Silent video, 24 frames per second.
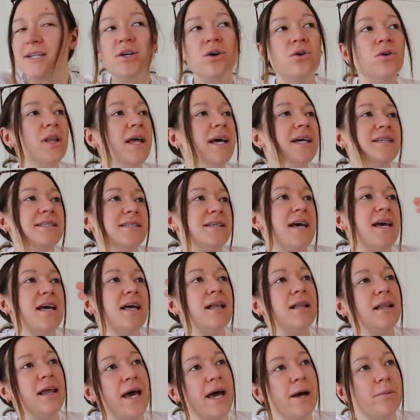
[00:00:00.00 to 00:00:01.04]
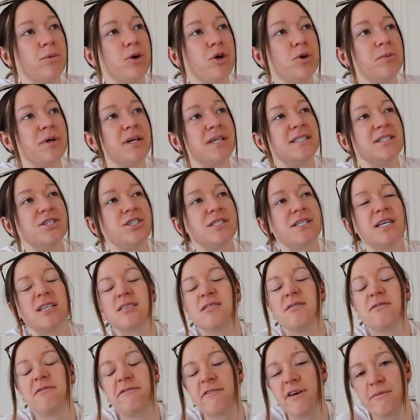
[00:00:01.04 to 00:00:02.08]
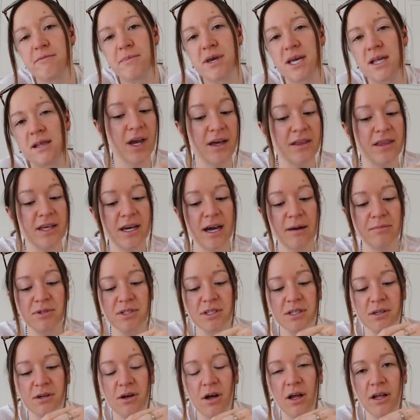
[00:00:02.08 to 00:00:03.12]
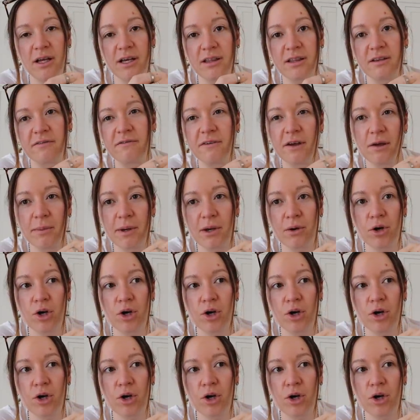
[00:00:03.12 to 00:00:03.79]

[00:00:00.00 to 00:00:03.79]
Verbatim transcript: don't like saying glam room because it just doesn't fit me. I think I'm just gonna call it like the filming